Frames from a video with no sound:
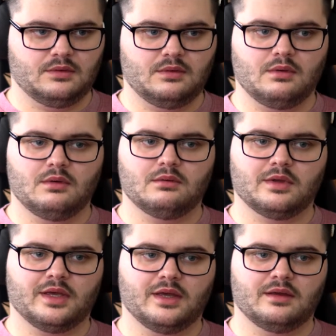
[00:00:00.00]

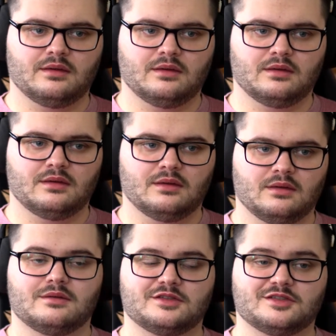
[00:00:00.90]
Okay.
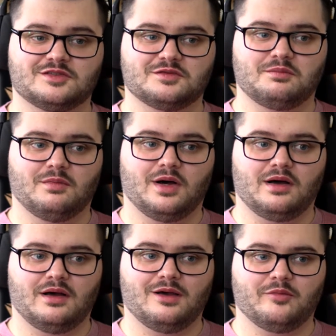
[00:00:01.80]

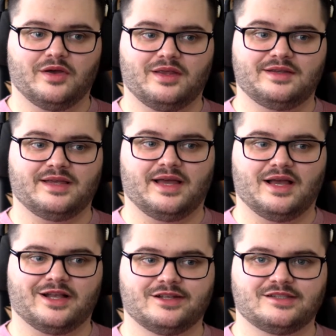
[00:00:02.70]
Smart, but is
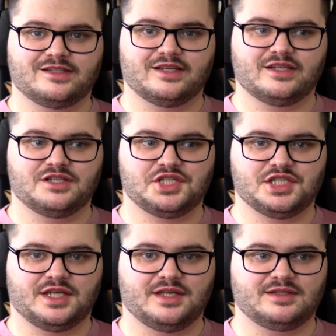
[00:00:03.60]
that considered
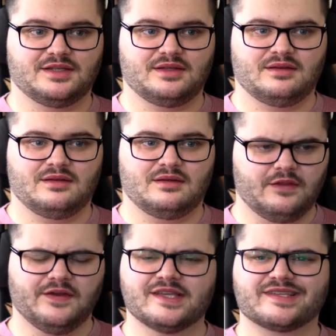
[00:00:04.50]
cheating?
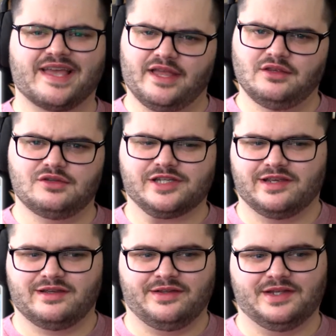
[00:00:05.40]
The thing is, can you
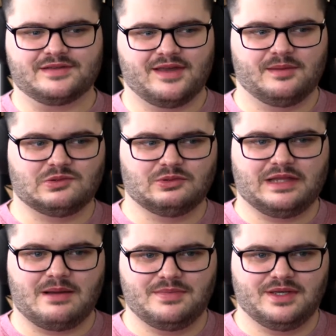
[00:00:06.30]
cheat in these games? Would
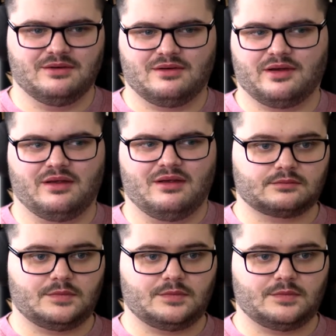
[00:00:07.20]
that be alright?